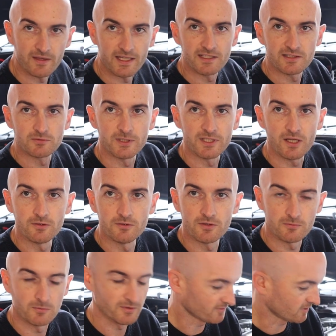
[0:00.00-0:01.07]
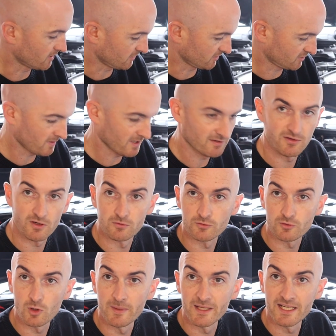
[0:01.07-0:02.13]
then is we know that we've got 12
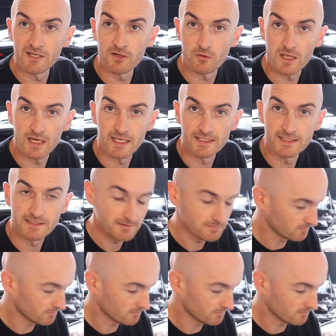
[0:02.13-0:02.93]
volts coming in on the lead,